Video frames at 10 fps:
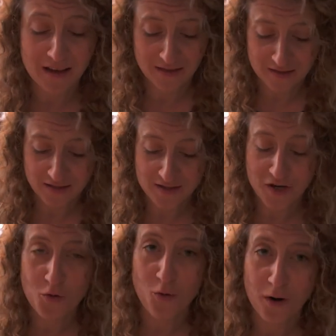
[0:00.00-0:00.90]
This is
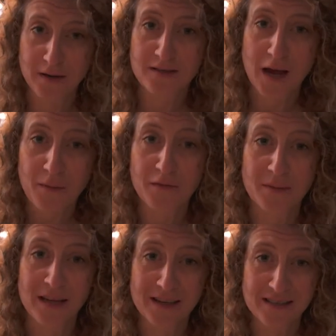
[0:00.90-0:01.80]
gonna warm us up from
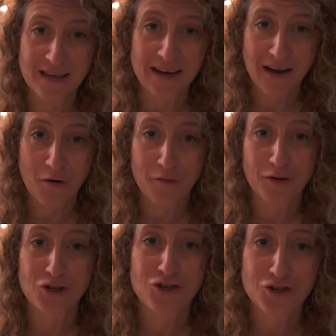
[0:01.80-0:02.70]
the inside out
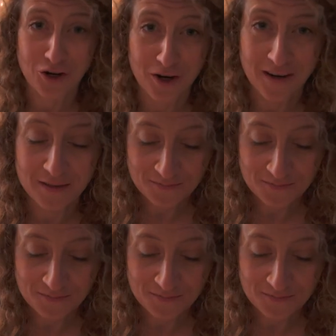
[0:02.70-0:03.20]
for sure.